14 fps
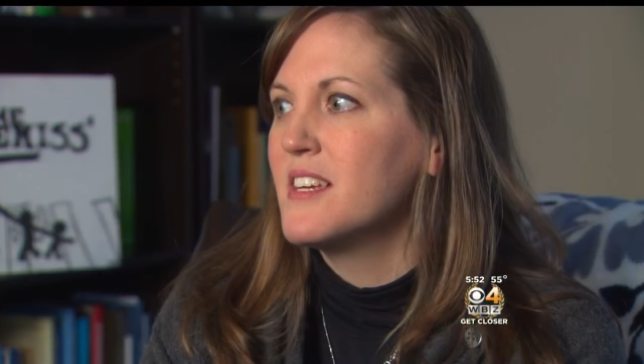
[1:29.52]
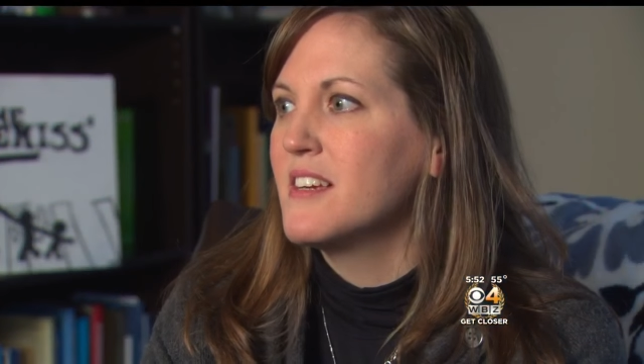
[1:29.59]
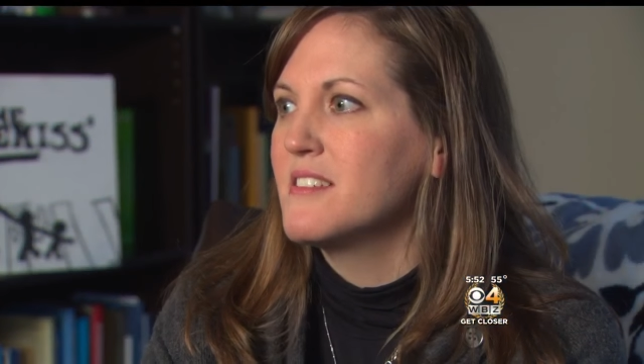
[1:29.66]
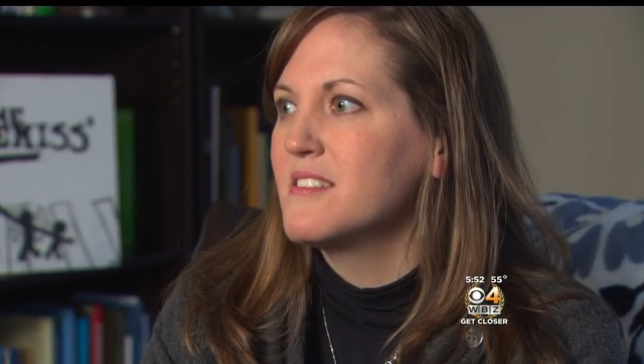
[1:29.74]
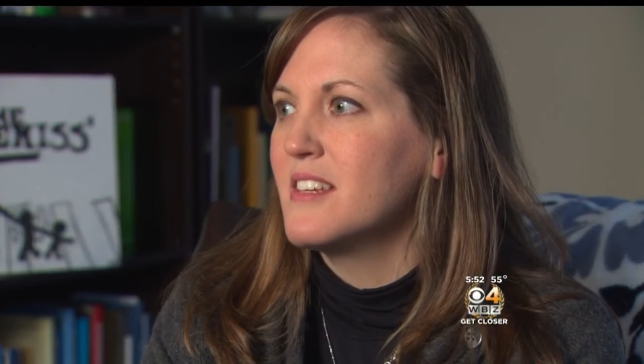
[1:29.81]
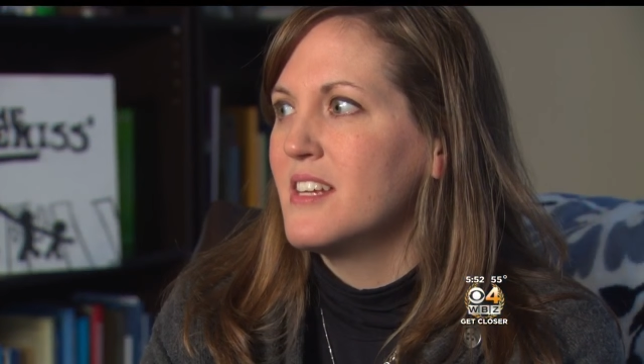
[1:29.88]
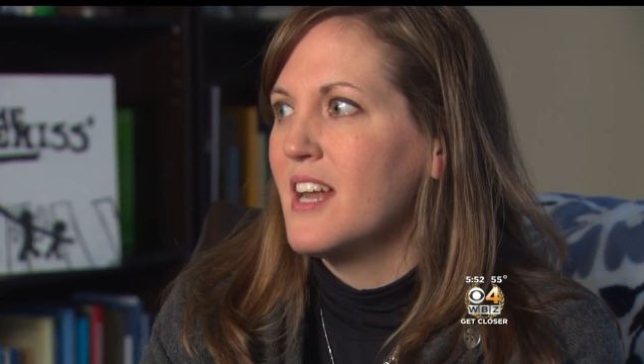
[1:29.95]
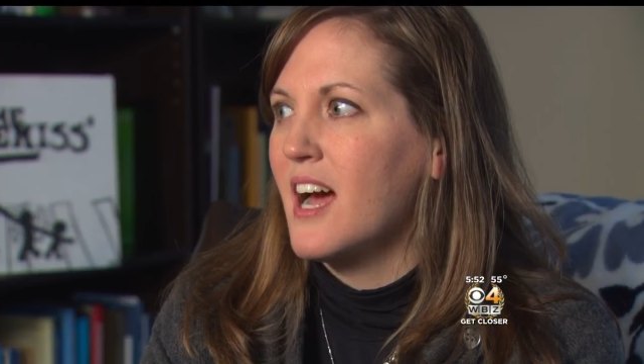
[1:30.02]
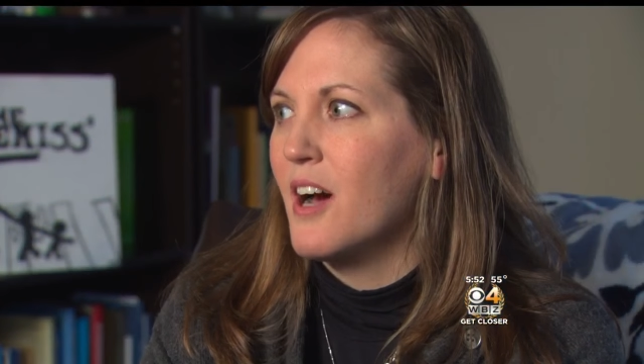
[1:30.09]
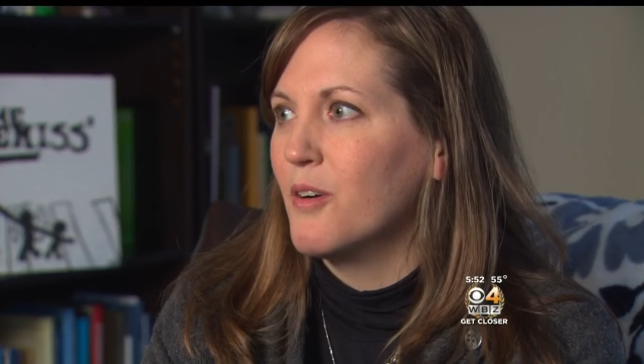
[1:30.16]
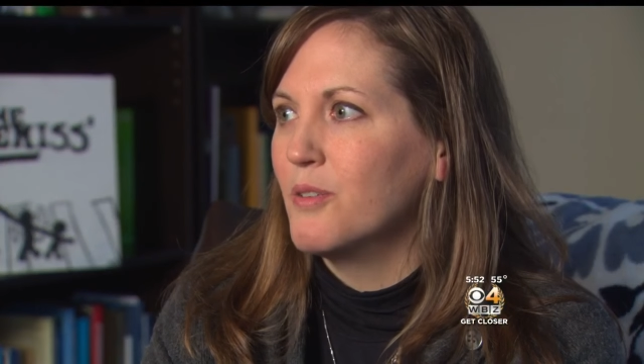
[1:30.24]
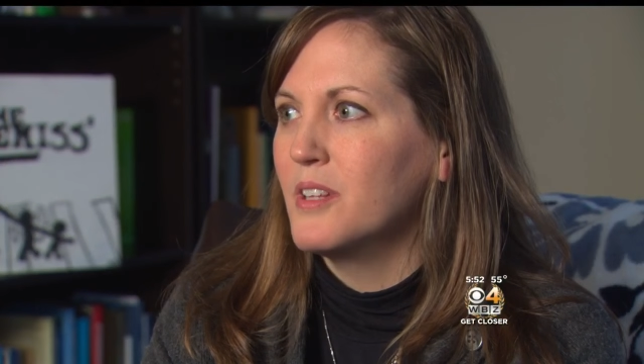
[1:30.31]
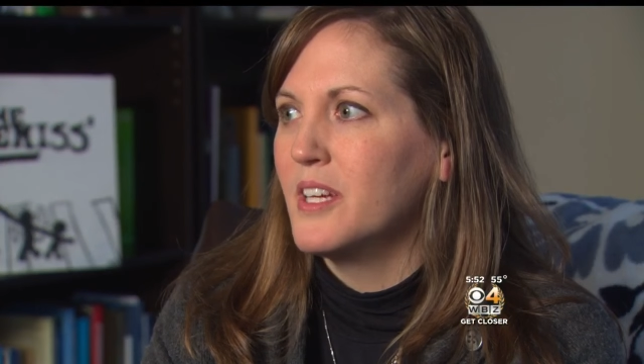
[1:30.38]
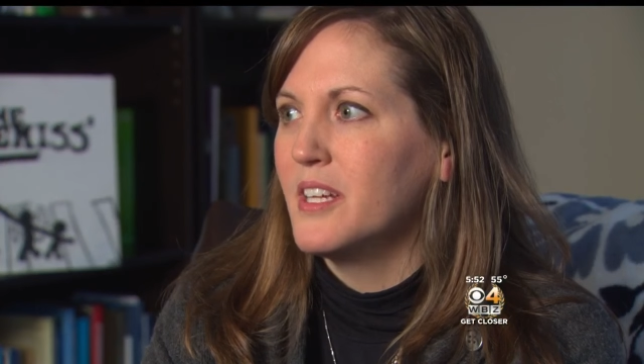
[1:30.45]
us an
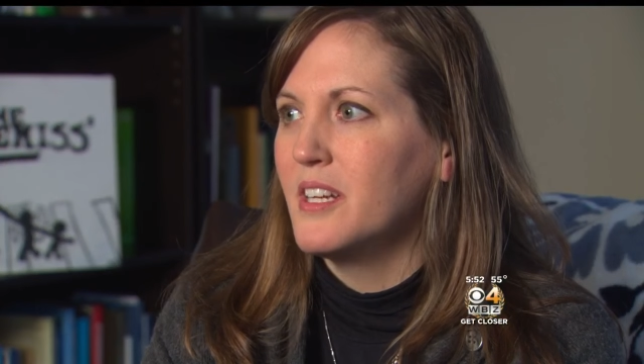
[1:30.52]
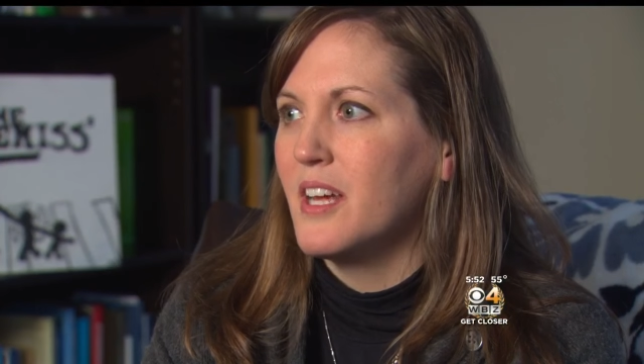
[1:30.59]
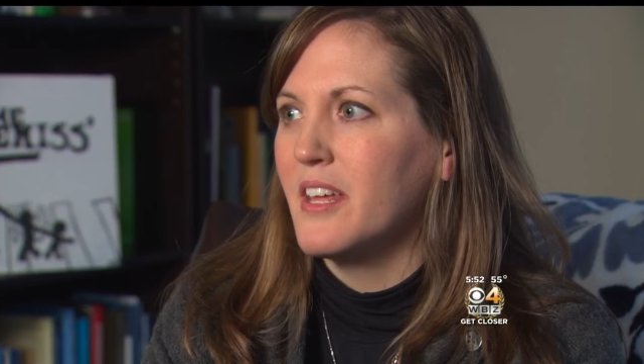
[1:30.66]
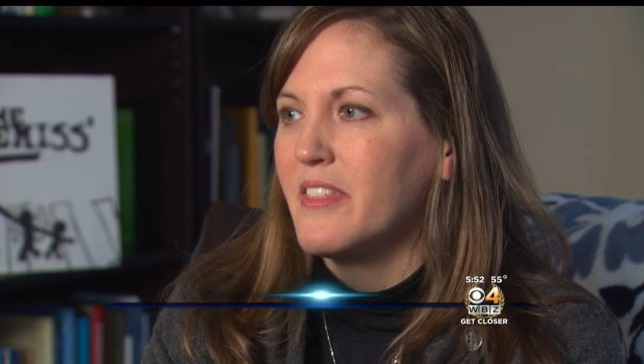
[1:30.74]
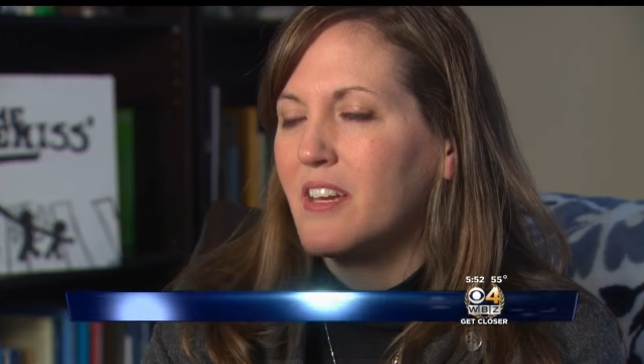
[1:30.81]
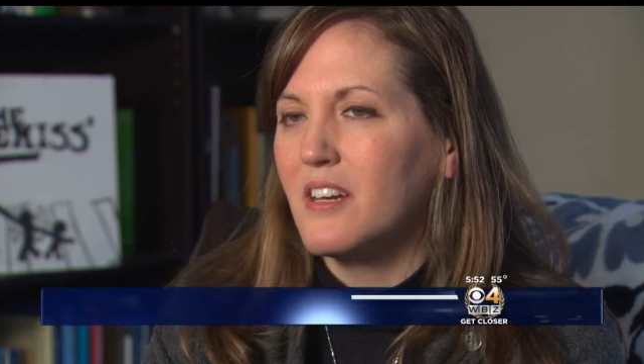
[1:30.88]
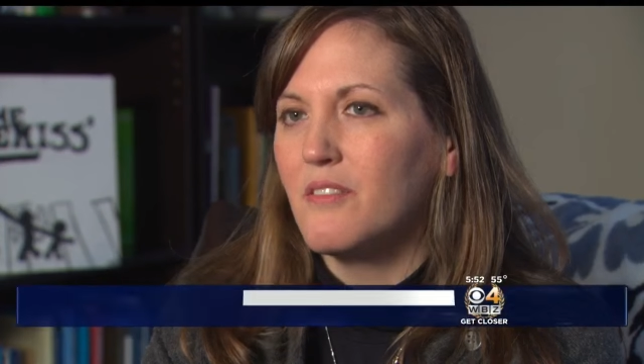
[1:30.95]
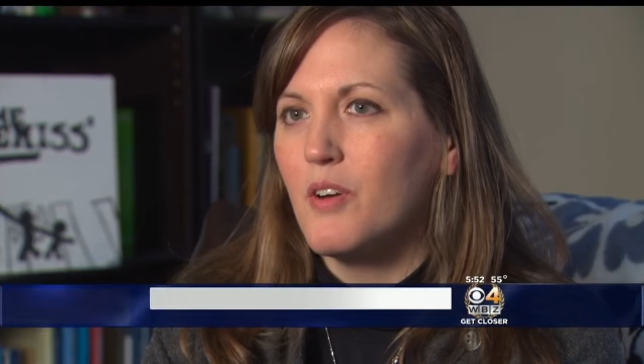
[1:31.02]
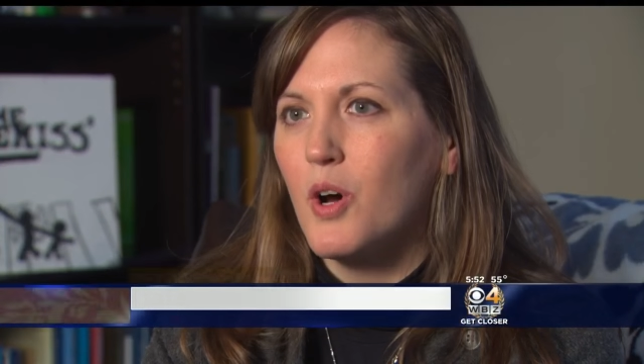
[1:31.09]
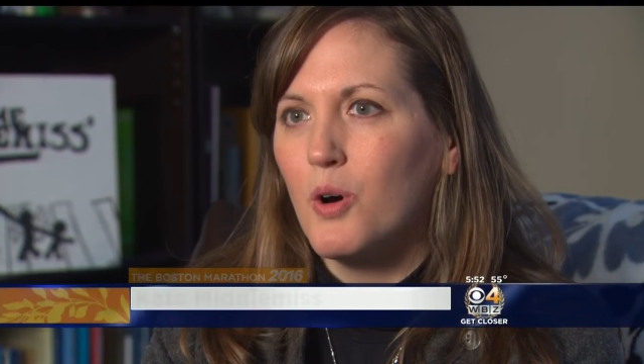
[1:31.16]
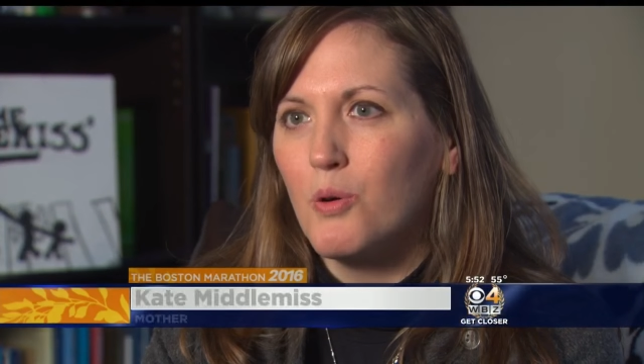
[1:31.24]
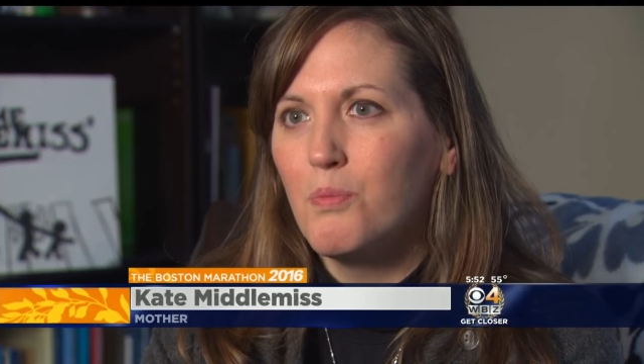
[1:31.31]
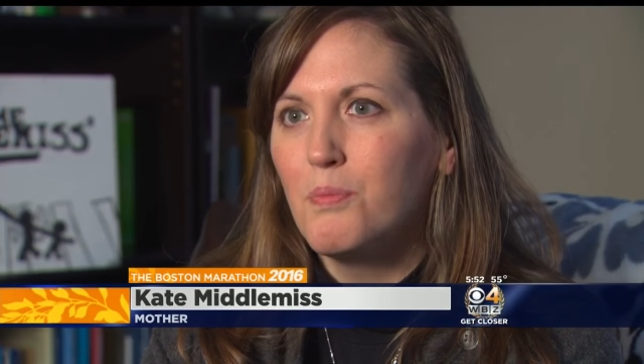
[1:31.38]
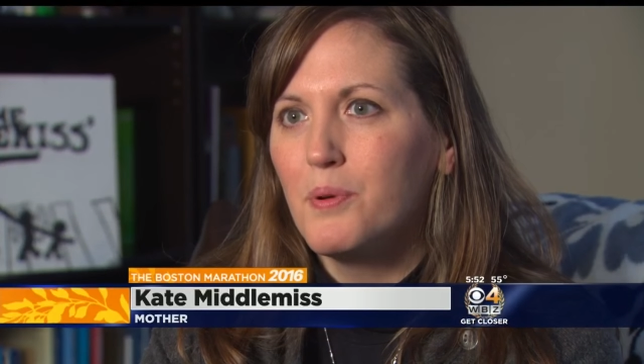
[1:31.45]
outlet, I think, of
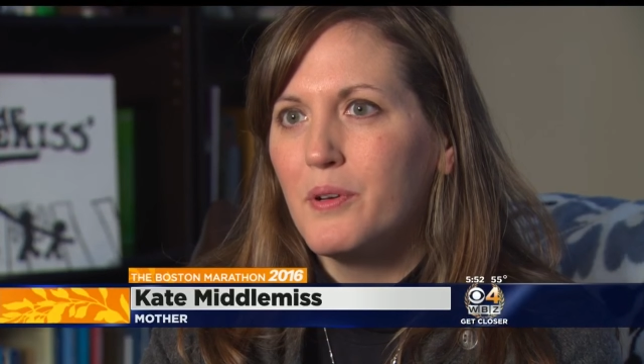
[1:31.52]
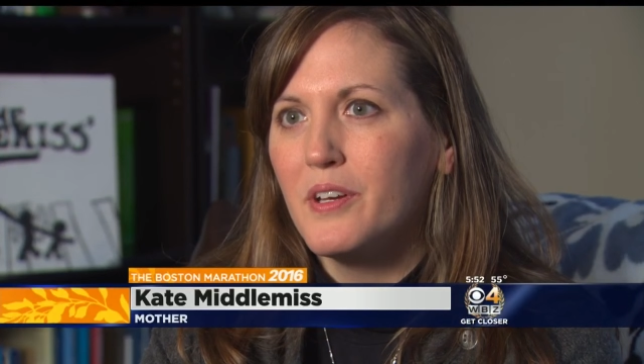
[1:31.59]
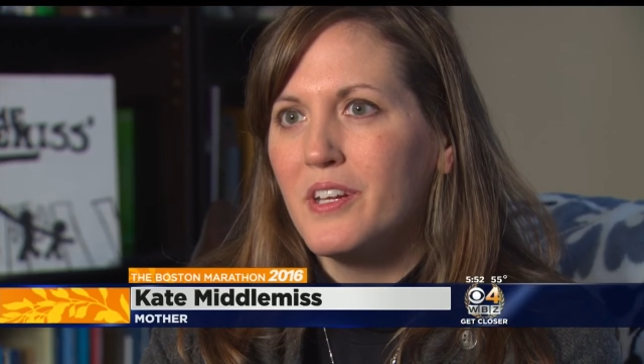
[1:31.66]
hope.